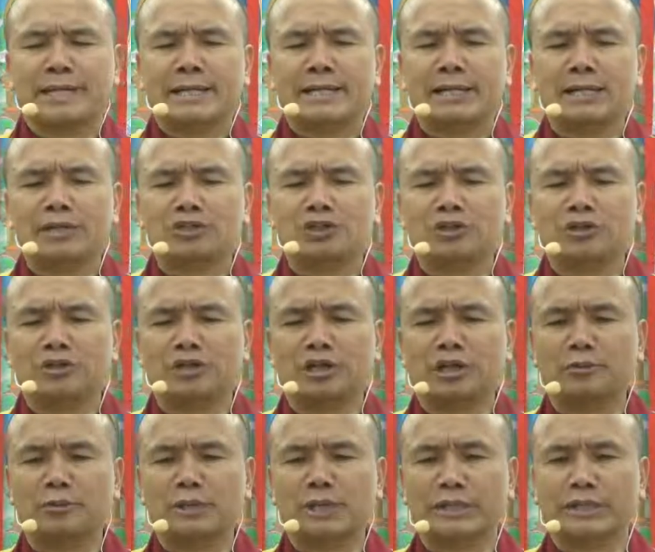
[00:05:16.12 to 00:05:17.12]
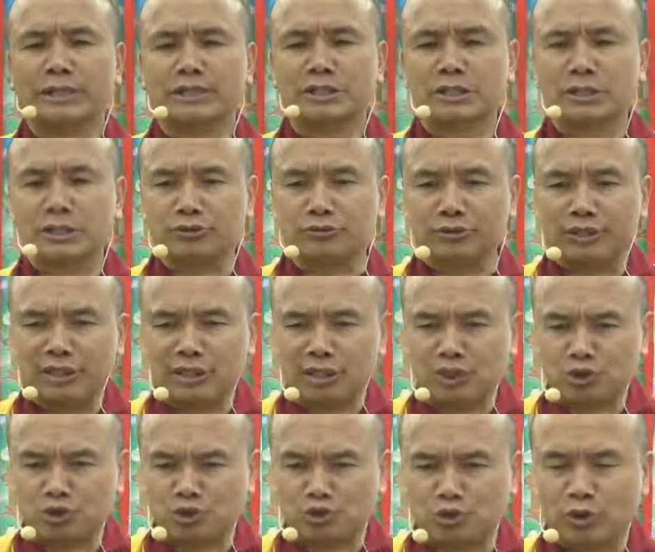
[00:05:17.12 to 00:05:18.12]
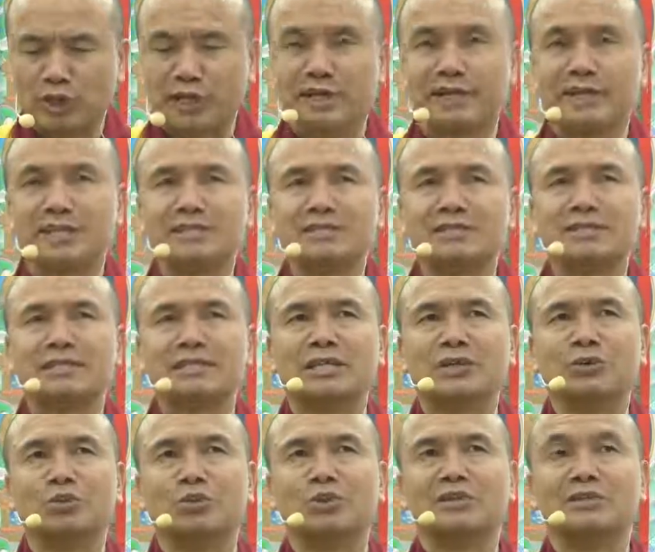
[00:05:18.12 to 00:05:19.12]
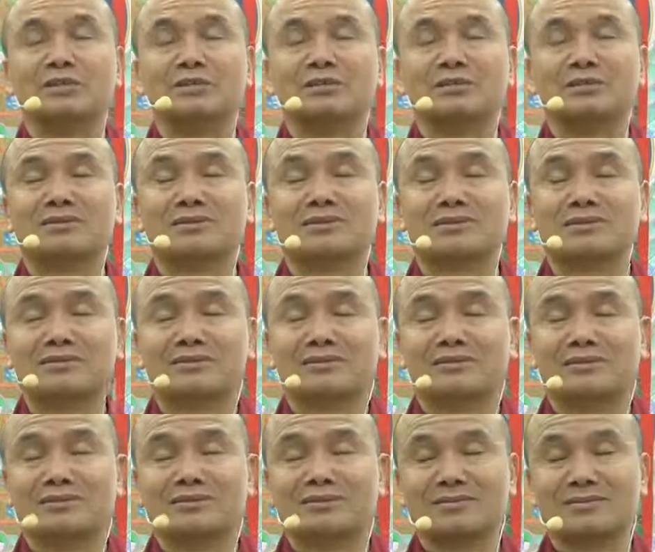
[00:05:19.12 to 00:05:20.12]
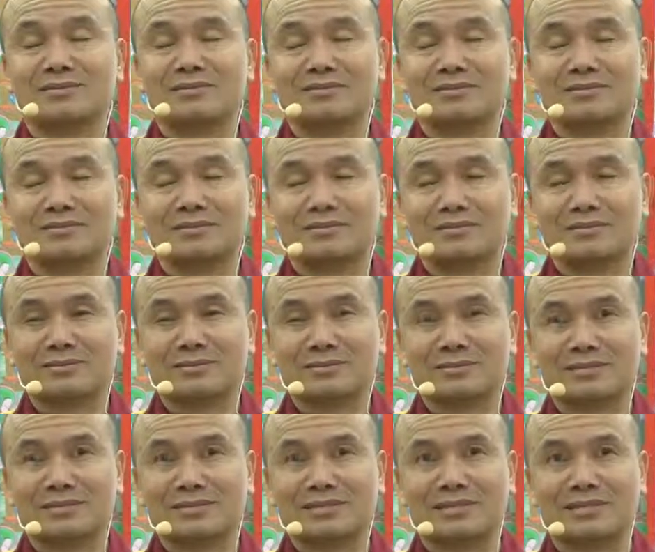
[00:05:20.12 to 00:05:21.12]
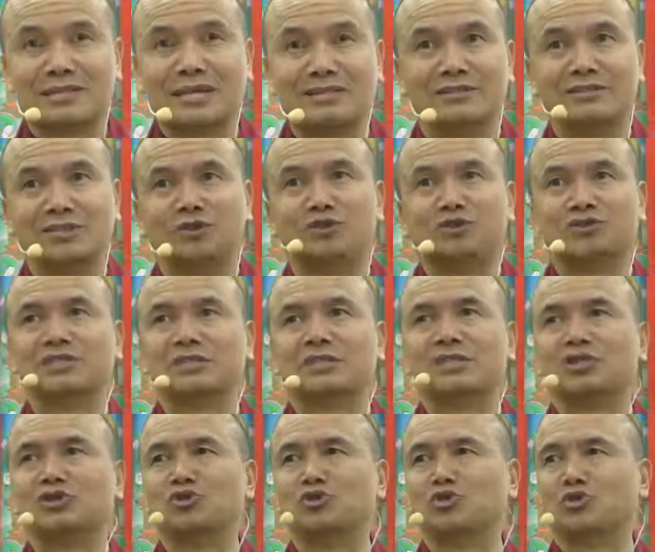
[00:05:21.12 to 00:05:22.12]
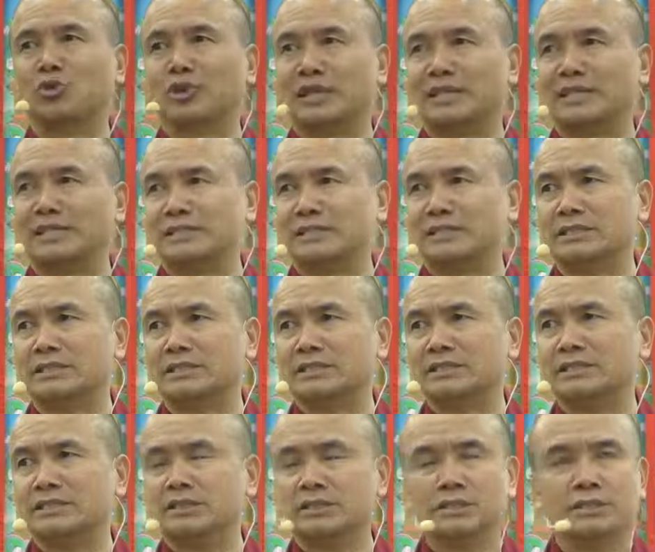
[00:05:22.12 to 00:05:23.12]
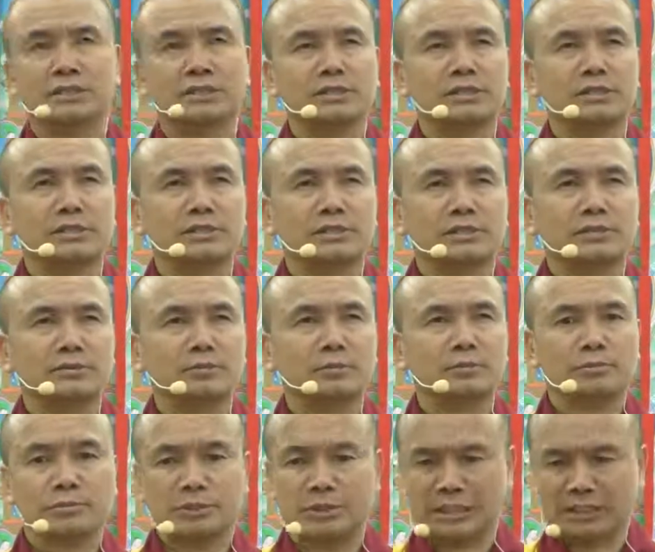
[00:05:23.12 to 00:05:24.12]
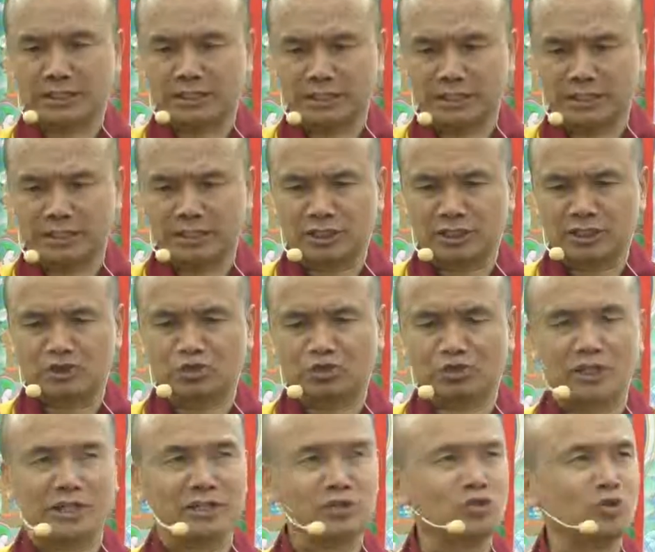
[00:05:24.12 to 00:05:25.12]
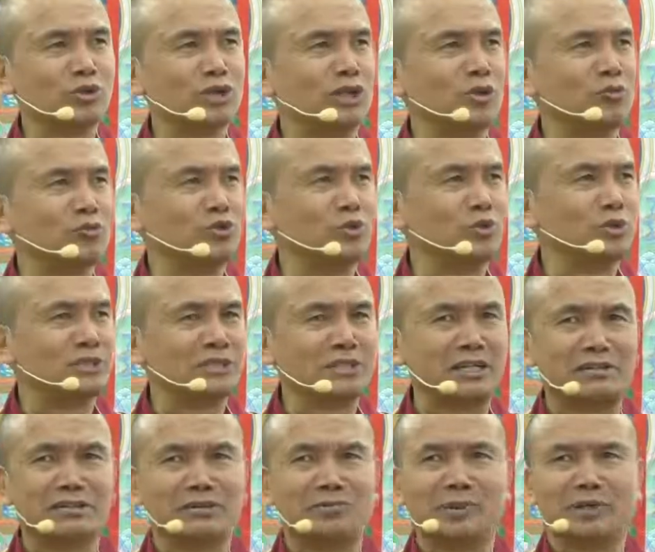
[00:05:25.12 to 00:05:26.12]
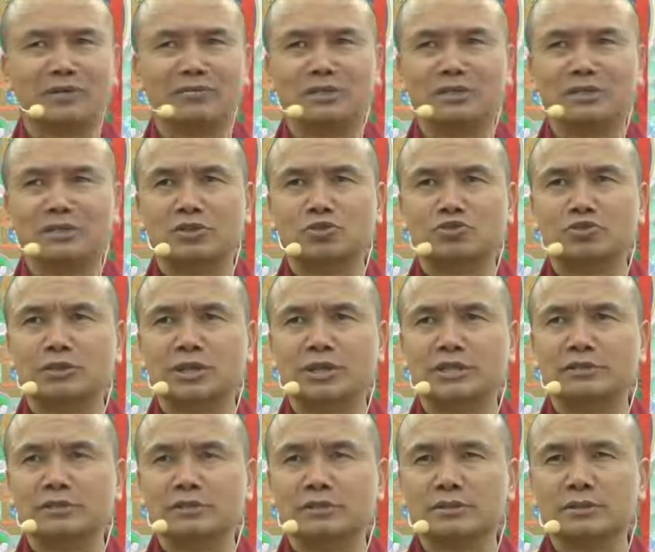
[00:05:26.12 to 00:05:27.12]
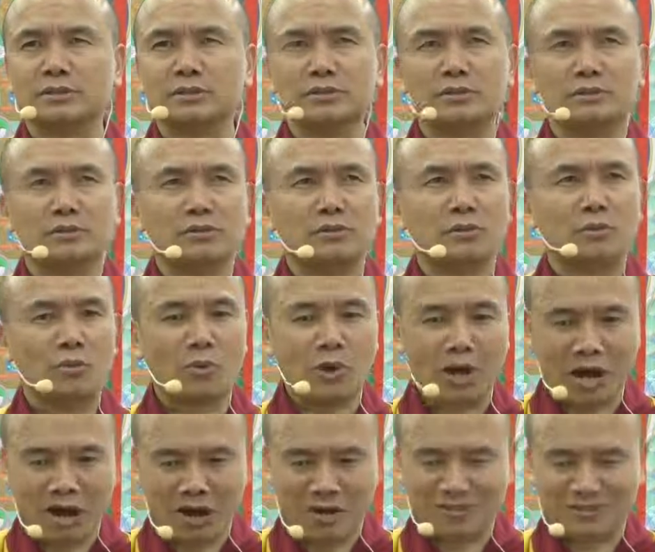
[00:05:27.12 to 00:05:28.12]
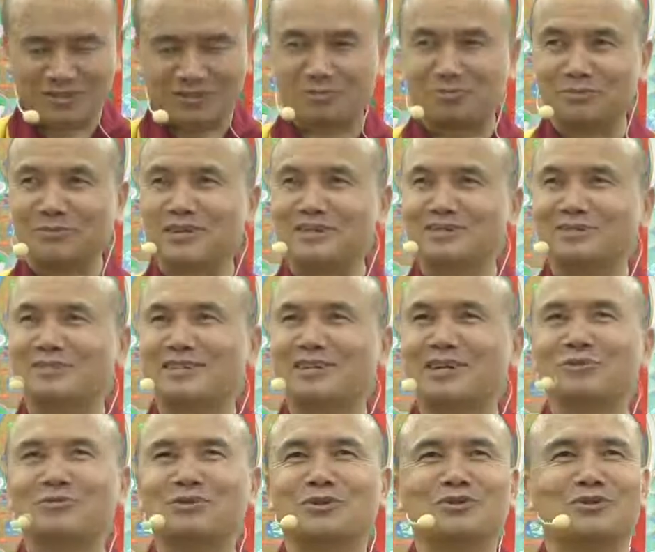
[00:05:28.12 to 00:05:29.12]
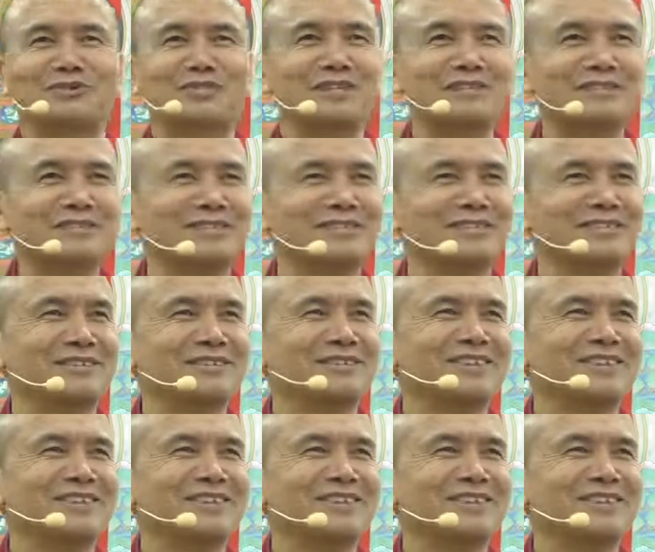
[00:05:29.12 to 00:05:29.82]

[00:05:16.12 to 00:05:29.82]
Then Acharya Dharmadhatu, just reading these two lines, he was stunned to see these two lines. Just reading these two lines, okay, how many of you were stunned by reading these two lines? Wow, it's amazing. How many are stunned?